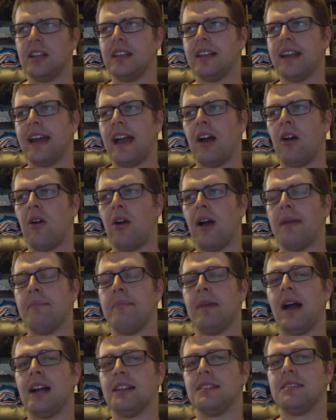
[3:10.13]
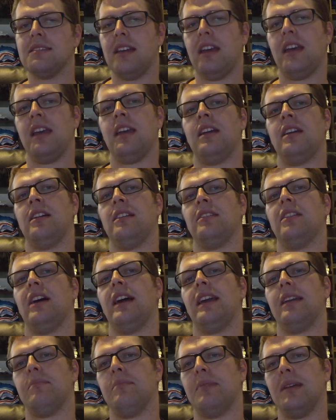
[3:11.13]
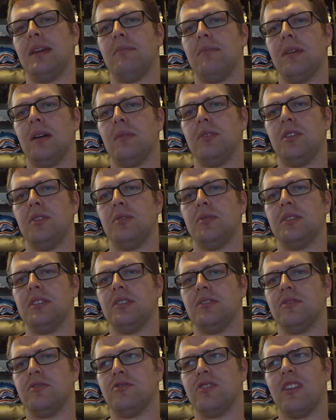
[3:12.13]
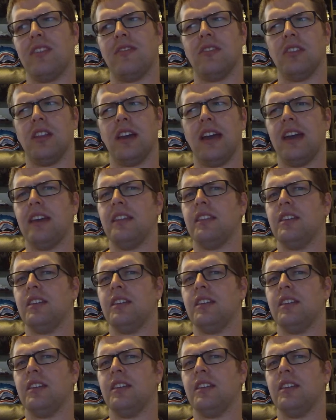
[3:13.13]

Now, I'm not saying like BMW and Chevrolet